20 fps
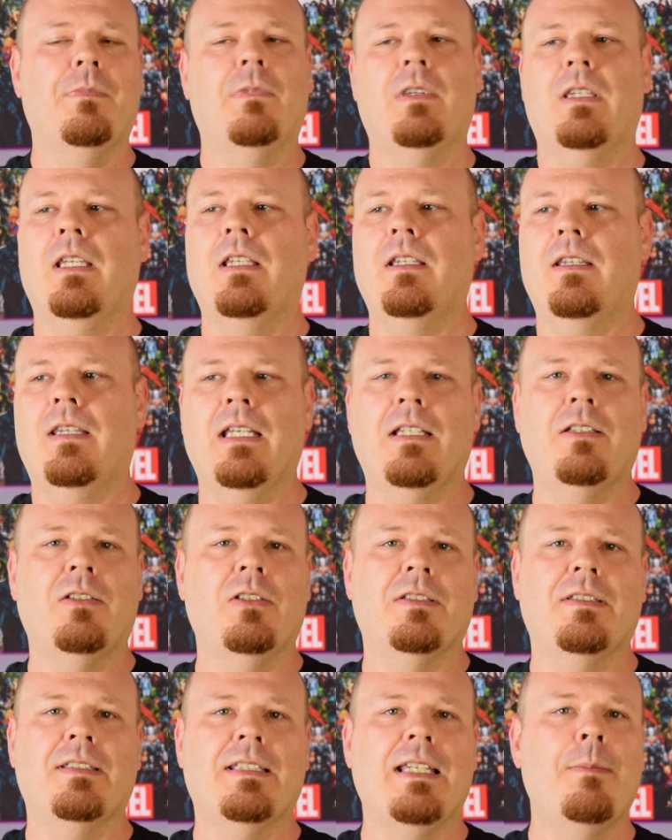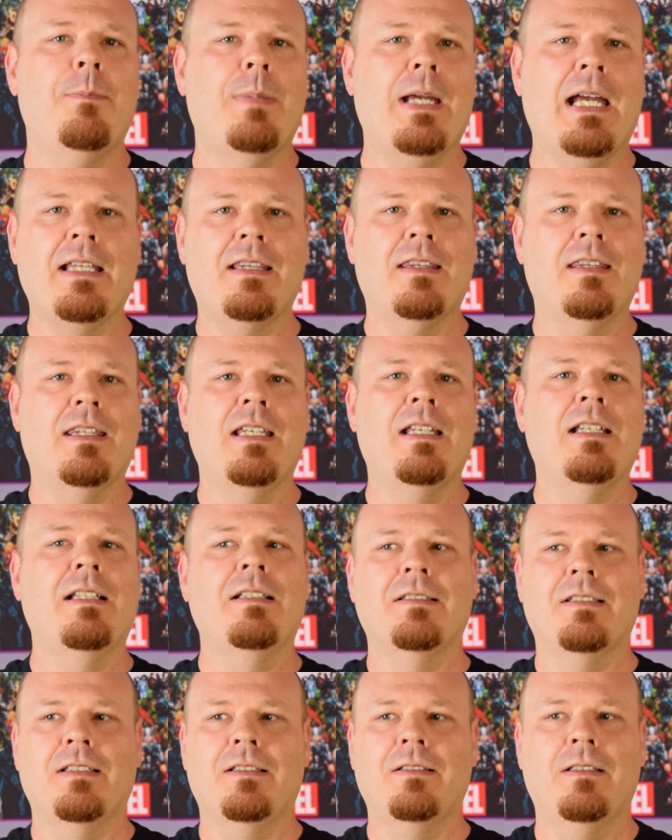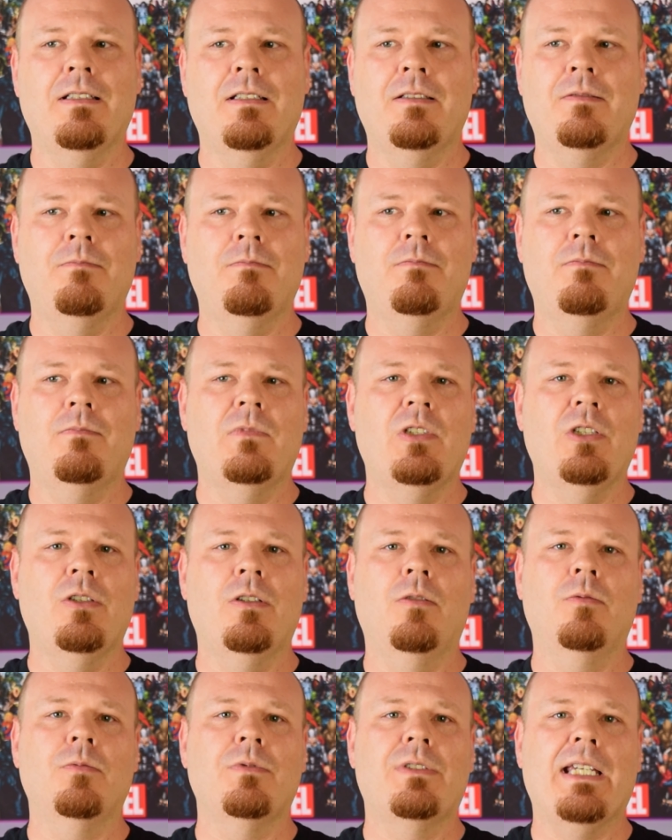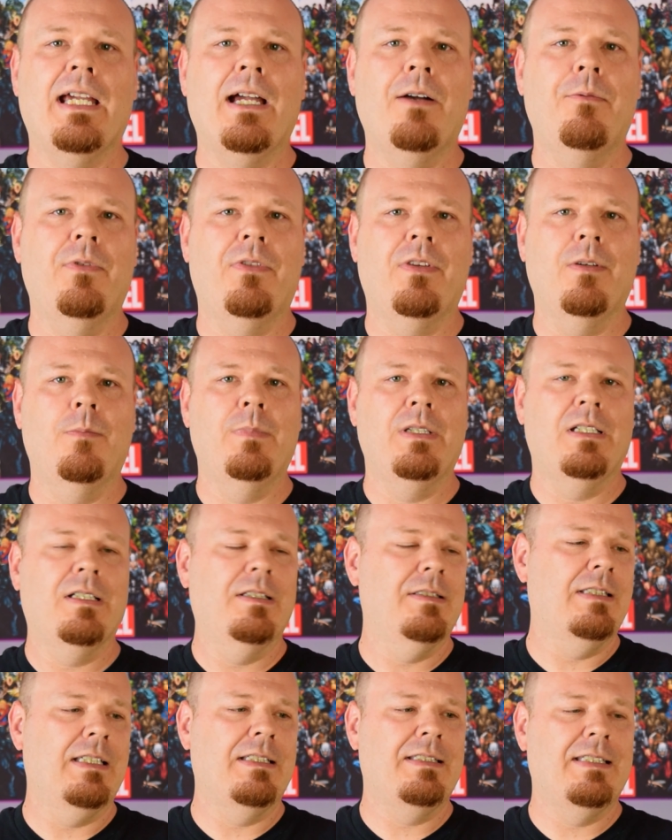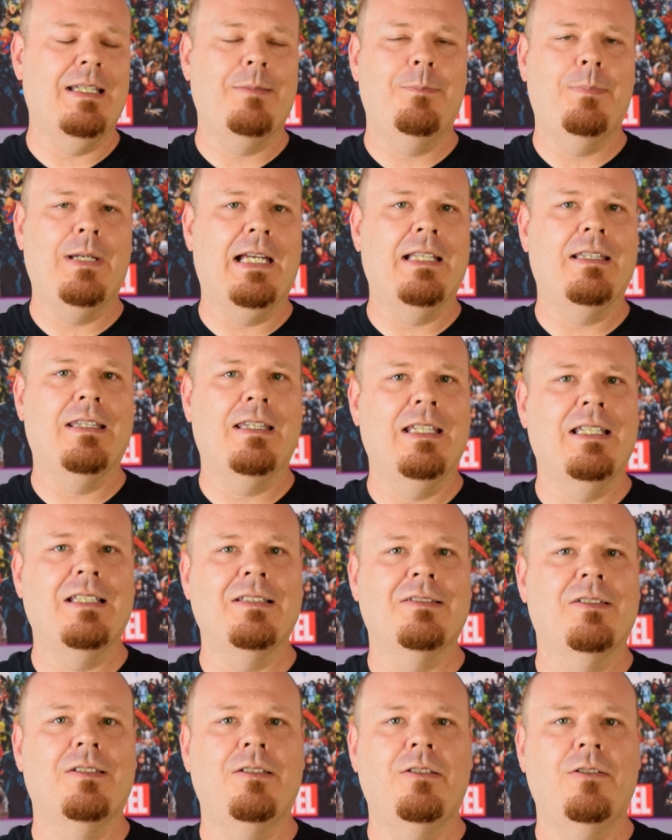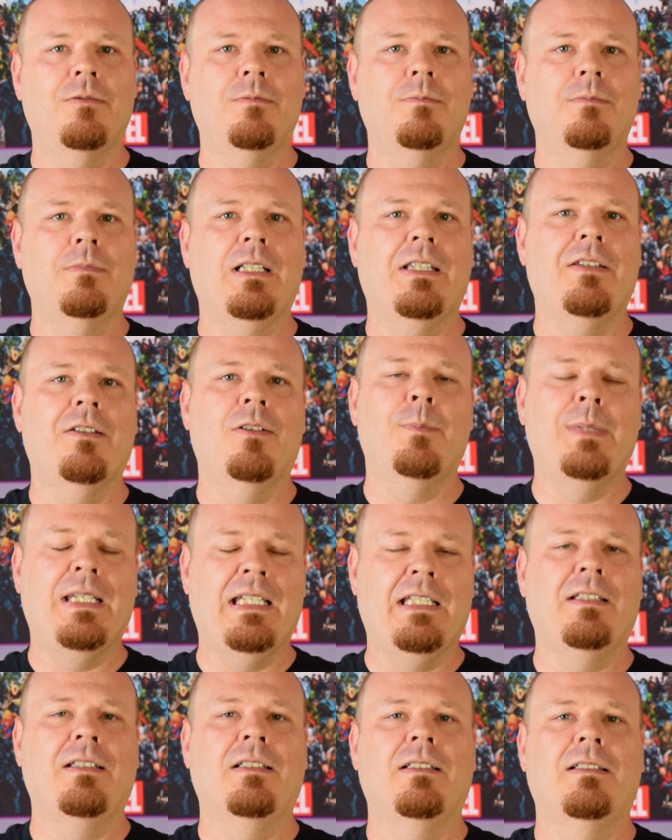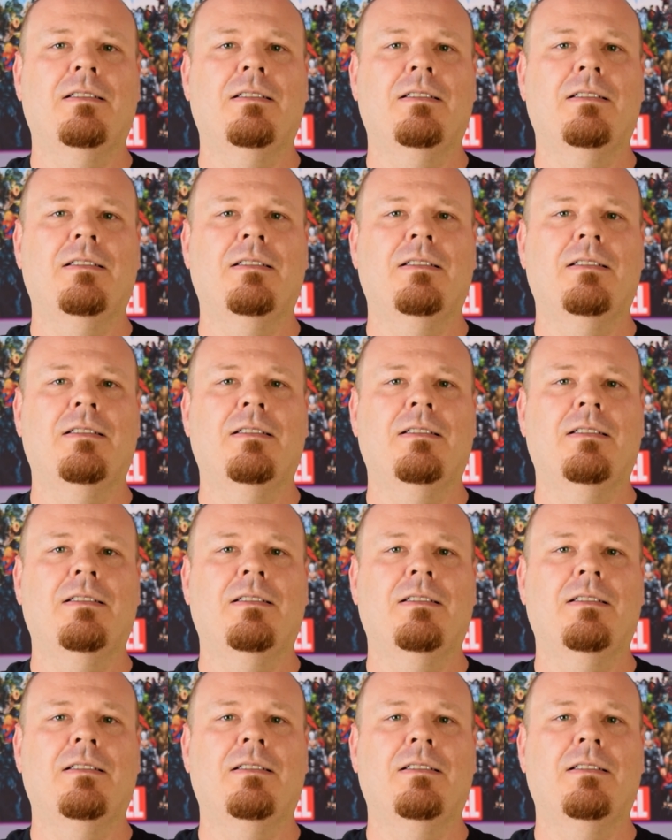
they just say bad things and you don't chat with them because they say bad things to you and they're mean.